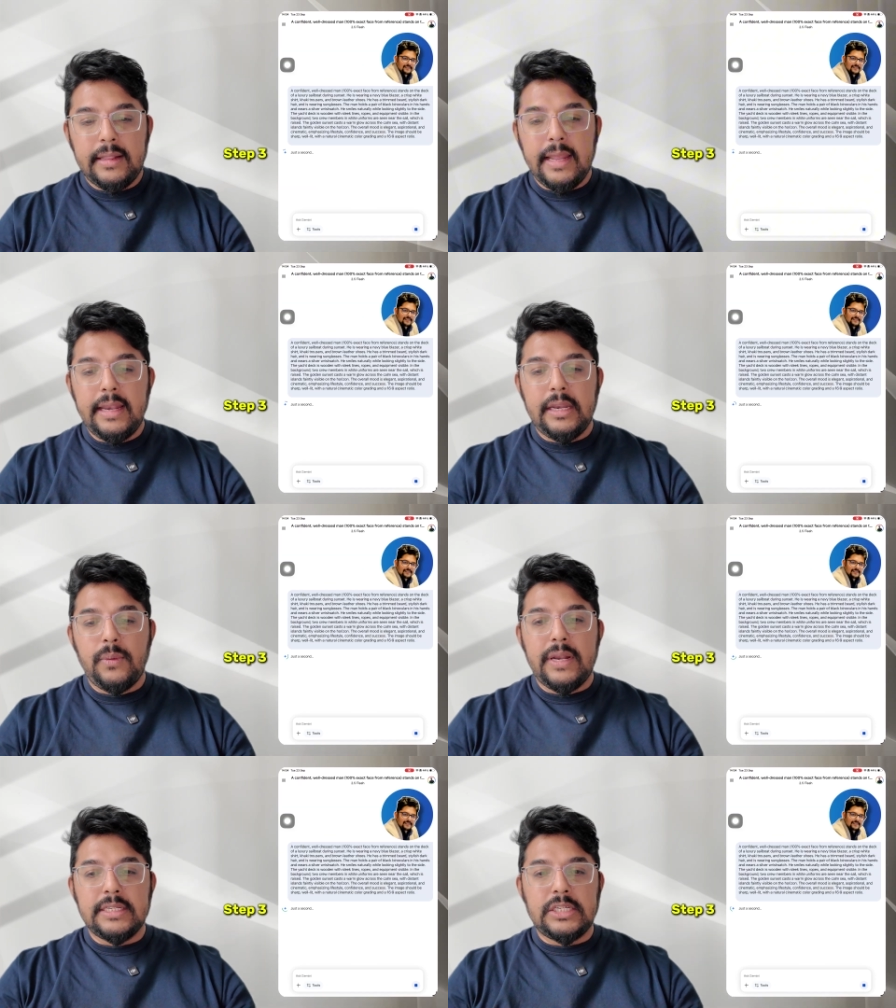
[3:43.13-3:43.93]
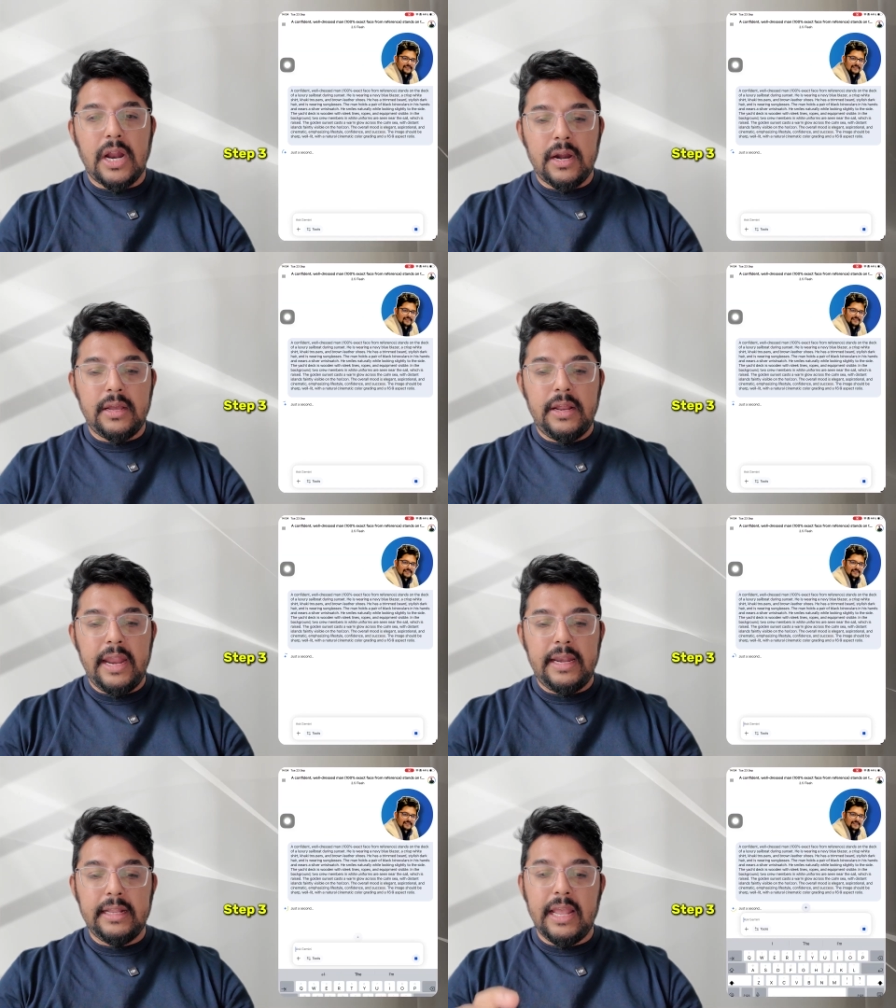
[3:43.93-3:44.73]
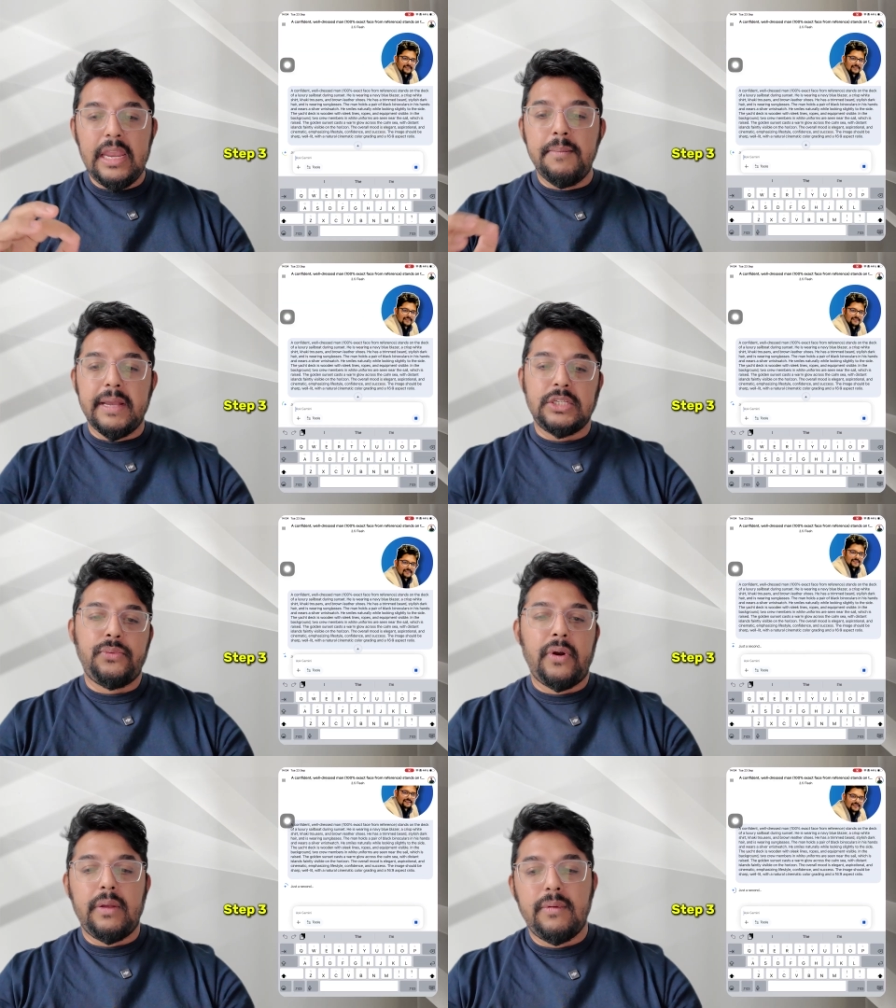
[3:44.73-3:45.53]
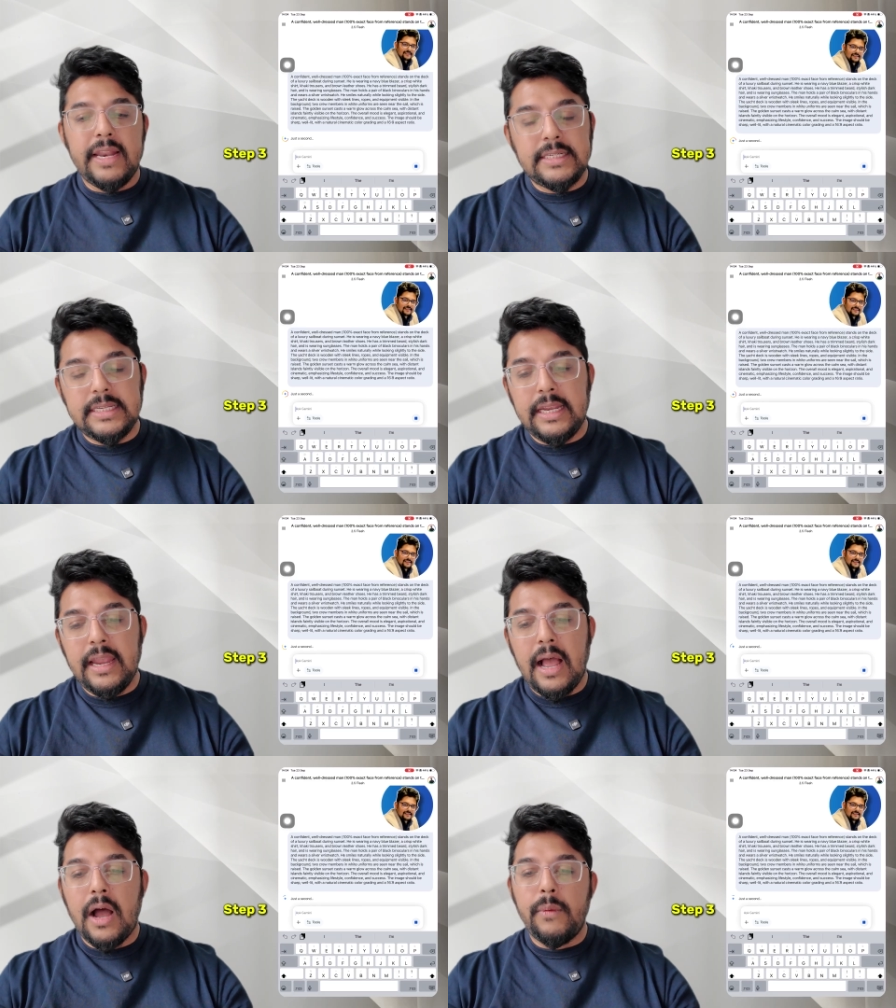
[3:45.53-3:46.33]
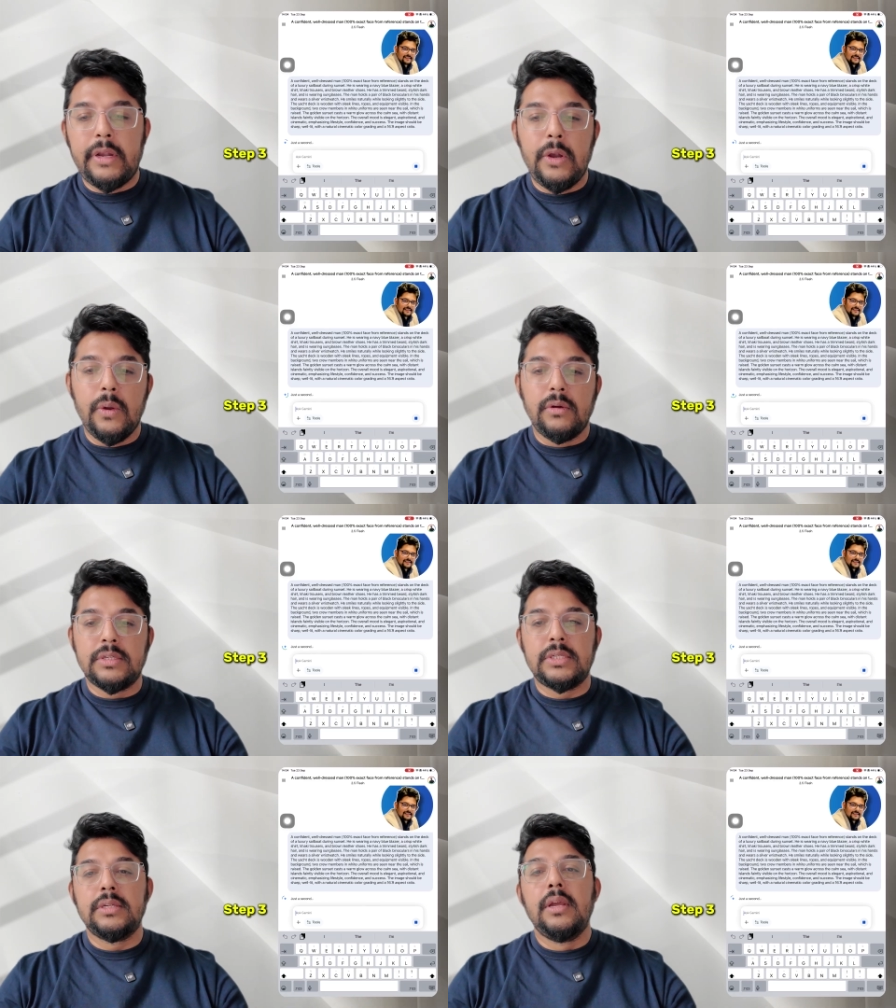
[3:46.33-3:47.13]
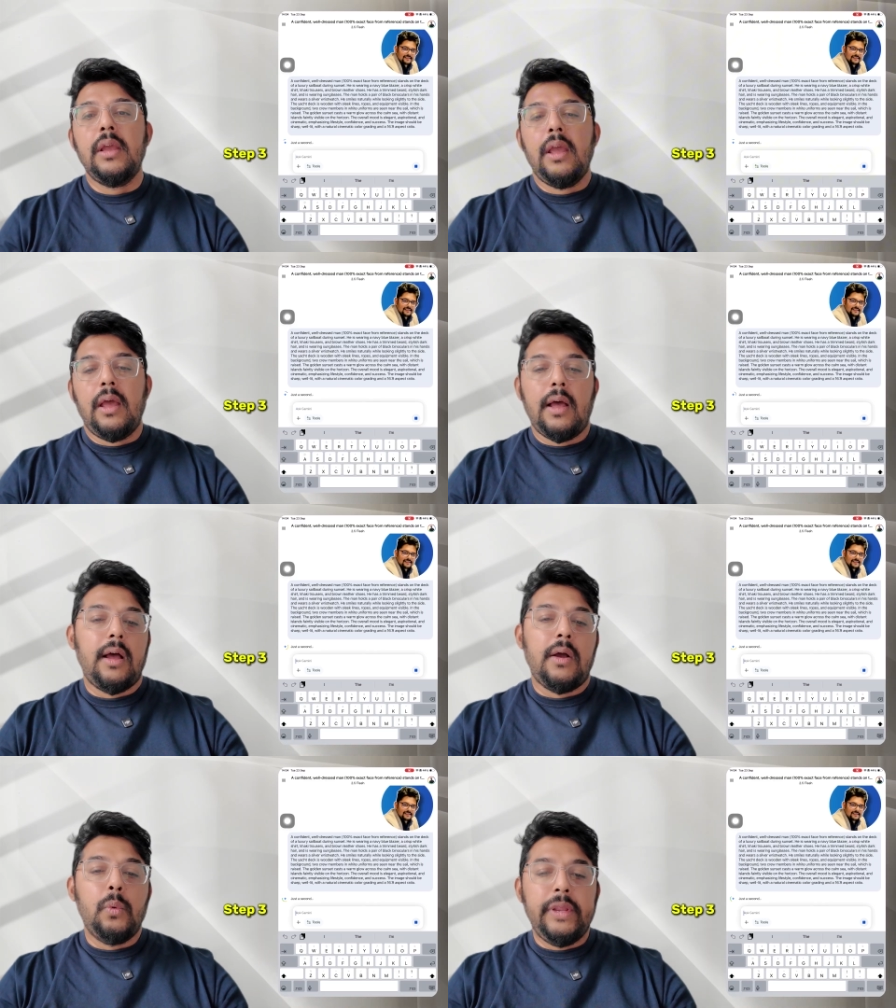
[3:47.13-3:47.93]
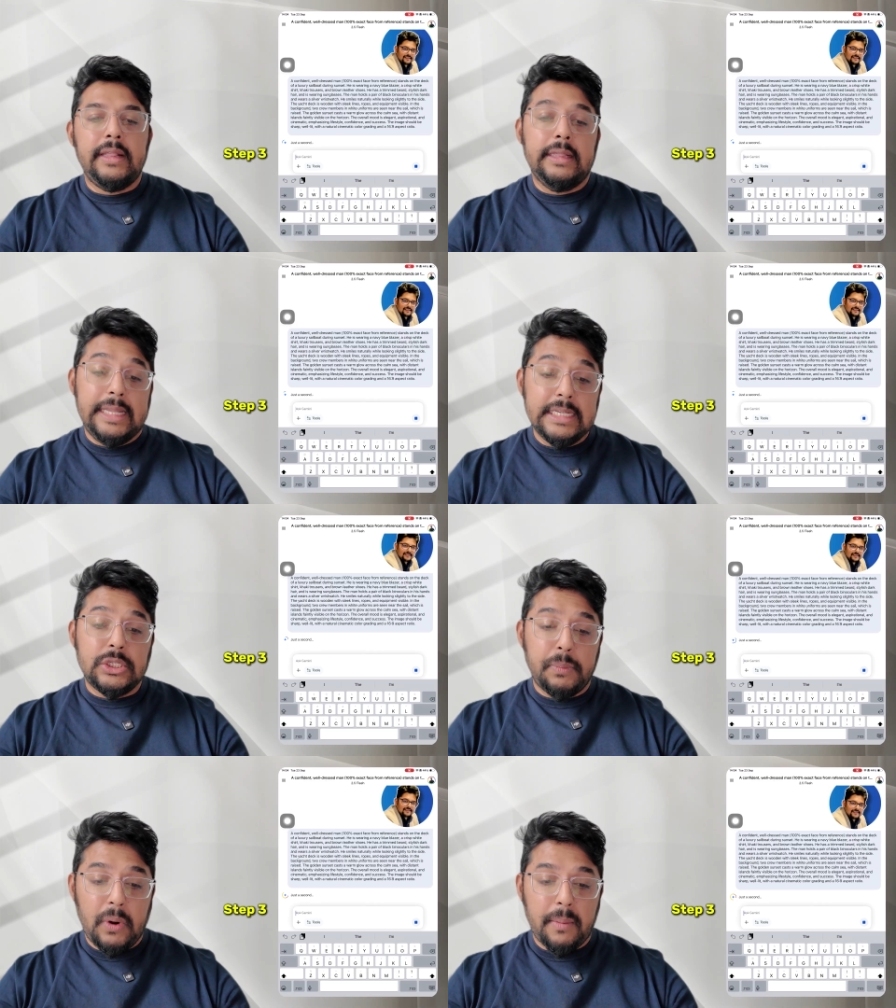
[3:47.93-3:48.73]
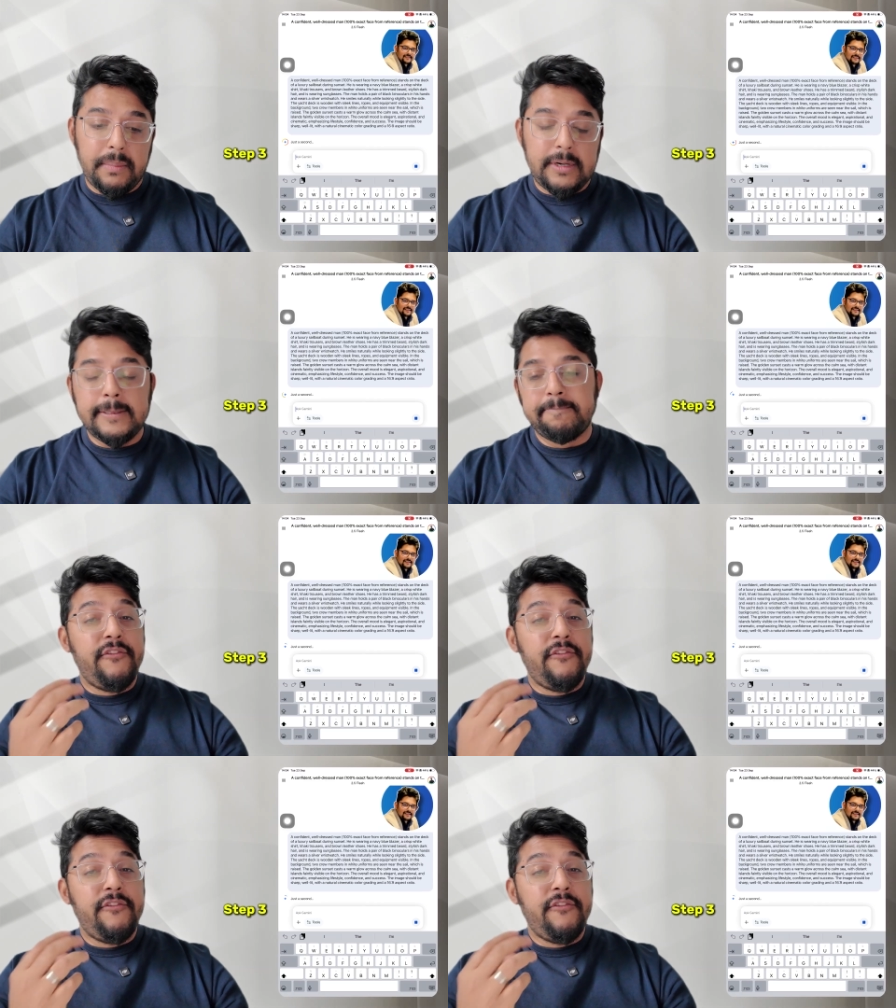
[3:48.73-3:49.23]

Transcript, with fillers: then it will start creating the image for you. Let's see how it looks uh, with this prompt.